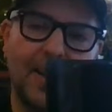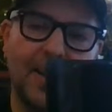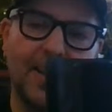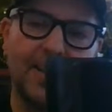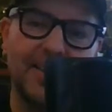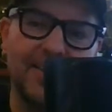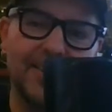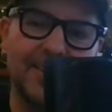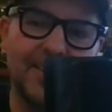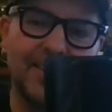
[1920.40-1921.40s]
and
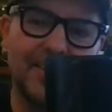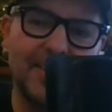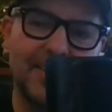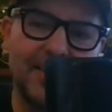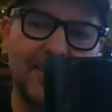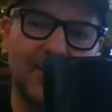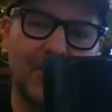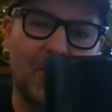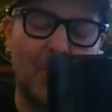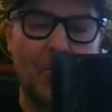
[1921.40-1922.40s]

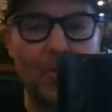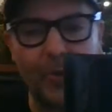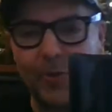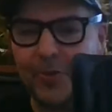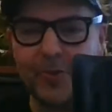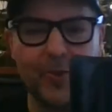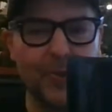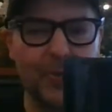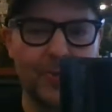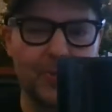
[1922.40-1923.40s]
got all
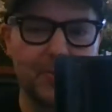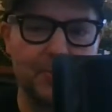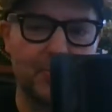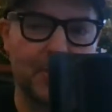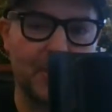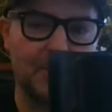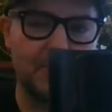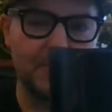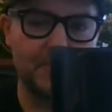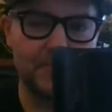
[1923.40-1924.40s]
sorts of
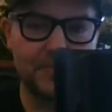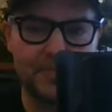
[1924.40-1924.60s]
um,